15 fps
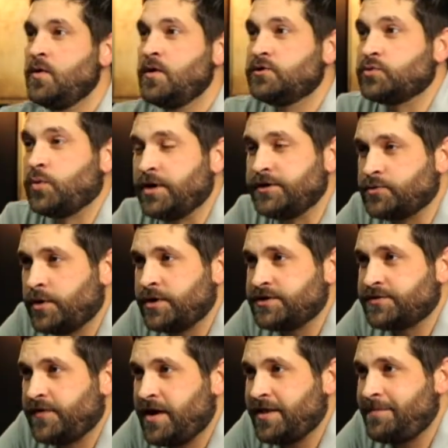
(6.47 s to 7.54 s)
2020
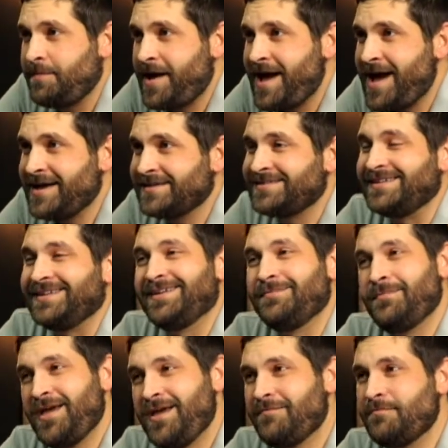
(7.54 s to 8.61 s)
is finally passed, and it
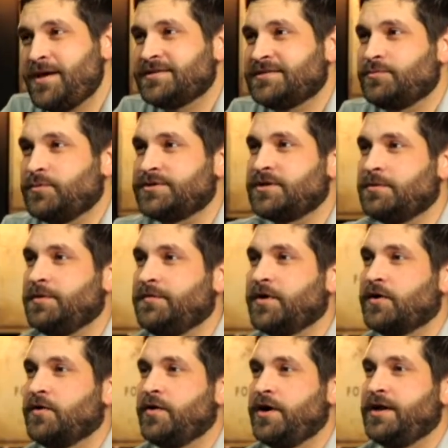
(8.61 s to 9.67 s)
may have messed with some of
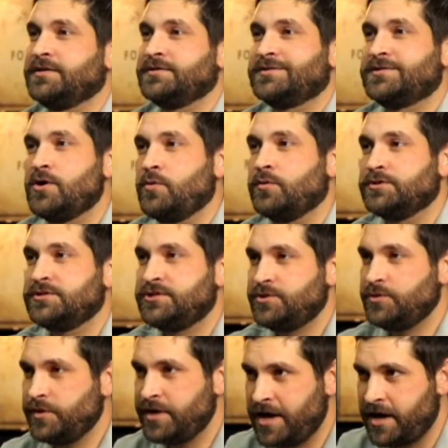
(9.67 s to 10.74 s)
our credits. So
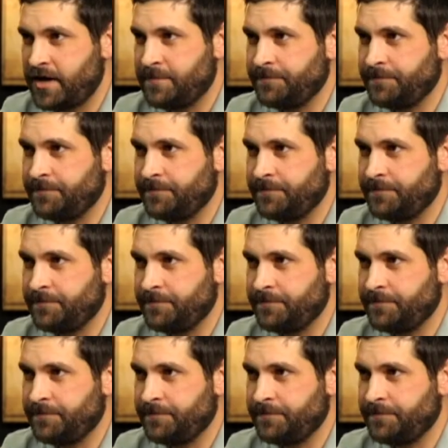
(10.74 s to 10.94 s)
today,